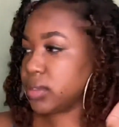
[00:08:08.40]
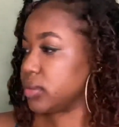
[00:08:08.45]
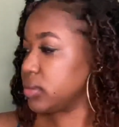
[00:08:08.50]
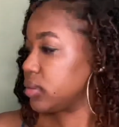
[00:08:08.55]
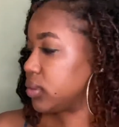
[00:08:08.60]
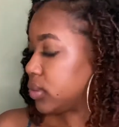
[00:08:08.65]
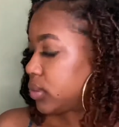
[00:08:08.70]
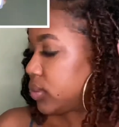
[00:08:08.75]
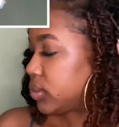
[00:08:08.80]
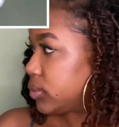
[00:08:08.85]
my
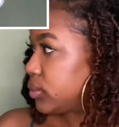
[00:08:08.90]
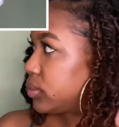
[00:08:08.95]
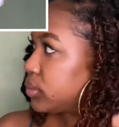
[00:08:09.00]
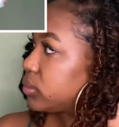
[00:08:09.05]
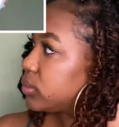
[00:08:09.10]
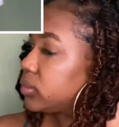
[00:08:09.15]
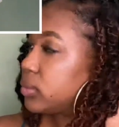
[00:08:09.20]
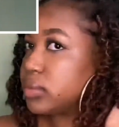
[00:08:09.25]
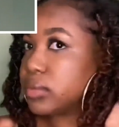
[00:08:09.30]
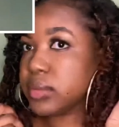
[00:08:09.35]
old woman
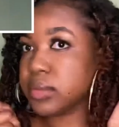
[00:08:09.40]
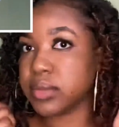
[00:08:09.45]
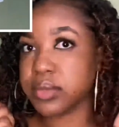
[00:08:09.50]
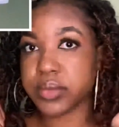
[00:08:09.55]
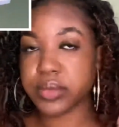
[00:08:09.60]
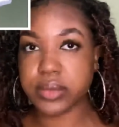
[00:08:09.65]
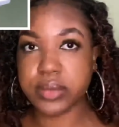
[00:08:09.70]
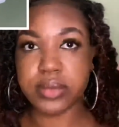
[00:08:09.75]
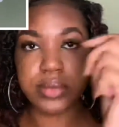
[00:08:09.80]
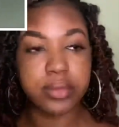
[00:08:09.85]
lashes
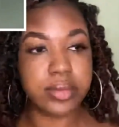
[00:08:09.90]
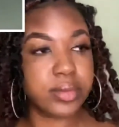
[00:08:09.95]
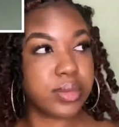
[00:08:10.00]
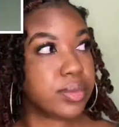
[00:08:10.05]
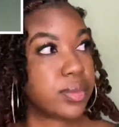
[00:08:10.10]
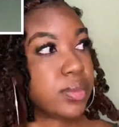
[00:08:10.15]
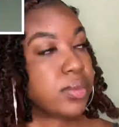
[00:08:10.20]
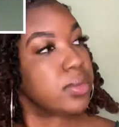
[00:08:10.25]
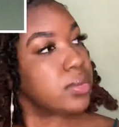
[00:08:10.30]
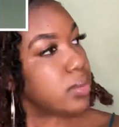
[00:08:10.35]
that I got in the
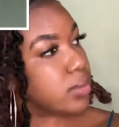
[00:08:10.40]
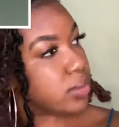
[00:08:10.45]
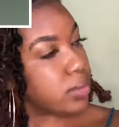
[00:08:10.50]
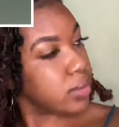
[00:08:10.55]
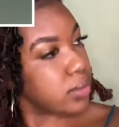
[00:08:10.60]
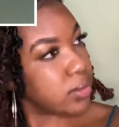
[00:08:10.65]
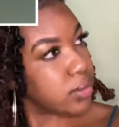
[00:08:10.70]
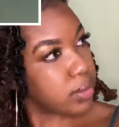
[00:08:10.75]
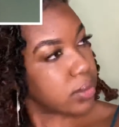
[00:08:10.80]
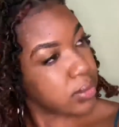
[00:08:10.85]

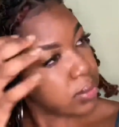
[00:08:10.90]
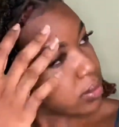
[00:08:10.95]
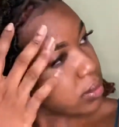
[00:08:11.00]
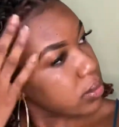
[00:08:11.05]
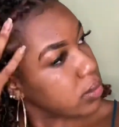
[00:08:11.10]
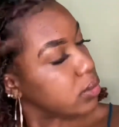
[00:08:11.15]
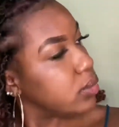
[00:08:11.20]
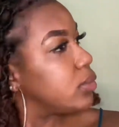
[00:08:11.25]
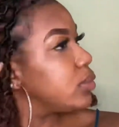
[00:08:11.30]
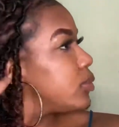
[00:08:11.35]
pharmacy and
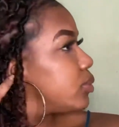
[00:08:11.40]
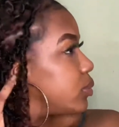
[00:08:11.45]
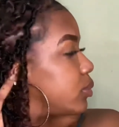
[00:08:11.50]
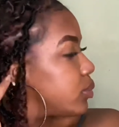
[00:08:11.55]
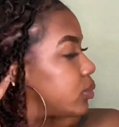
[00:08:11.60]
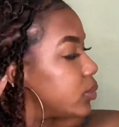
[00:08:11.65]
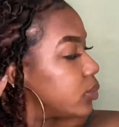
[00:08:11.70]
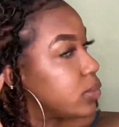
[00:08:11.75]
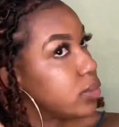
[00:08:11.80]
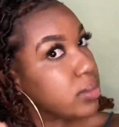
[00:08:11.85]
added them
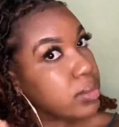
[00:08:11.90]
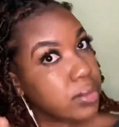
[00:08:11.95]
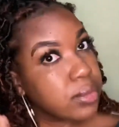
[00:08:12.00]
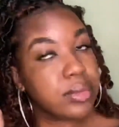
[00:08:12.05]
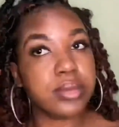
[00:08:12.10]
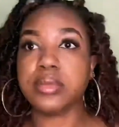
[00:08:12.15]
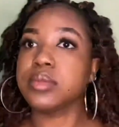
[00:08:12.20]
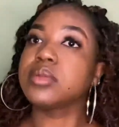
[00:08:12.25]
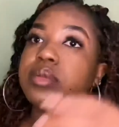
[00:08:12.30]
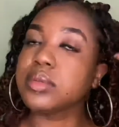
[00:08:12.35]
just for
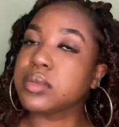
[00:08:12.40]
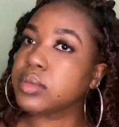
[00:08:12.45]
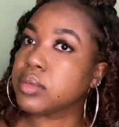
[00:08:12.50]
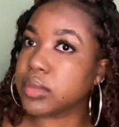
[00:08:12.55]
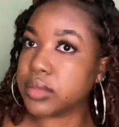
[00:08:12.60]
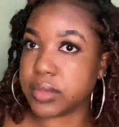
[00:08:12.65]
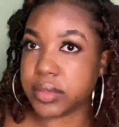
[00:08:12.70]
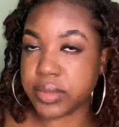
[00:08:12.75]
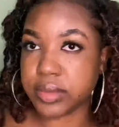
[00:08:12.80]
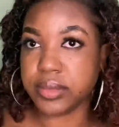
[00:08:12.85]
some
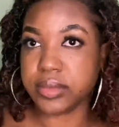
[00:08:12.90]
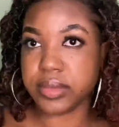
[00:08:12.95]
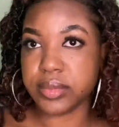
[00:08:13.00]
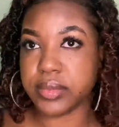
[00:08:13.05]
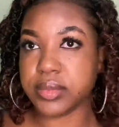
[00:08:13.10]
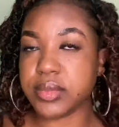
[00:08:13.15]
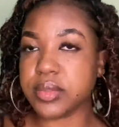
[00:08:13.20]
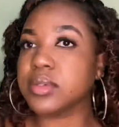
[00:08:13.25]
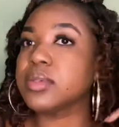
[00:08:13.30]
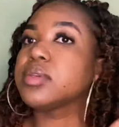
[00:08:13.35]
extra
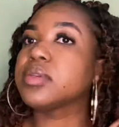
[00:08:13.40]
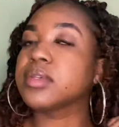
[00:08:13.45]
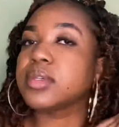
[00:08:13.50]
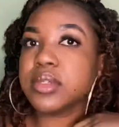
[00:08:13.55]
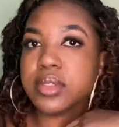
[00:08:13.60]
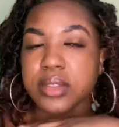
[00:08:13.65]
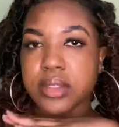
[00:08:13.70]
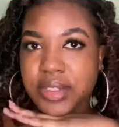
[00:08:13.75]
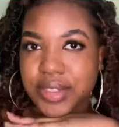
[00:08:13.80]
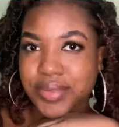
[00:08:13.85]
pop, you
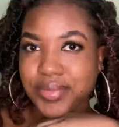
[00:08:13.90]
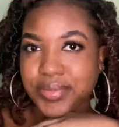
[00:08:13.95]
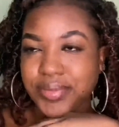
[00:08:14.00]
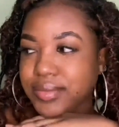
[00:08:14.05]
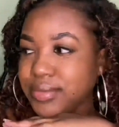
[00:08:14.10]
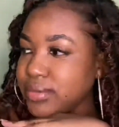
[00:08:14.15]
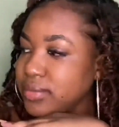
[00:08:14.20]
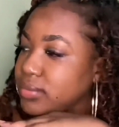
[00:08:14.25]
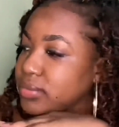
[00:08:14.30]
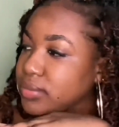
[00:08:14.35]
know, because,
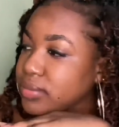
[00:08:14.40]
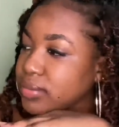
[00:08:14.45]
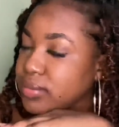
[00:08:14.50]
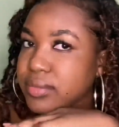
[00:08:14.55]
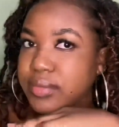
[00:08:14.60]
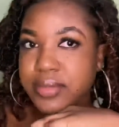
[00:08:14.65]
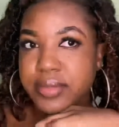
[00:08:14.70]
well,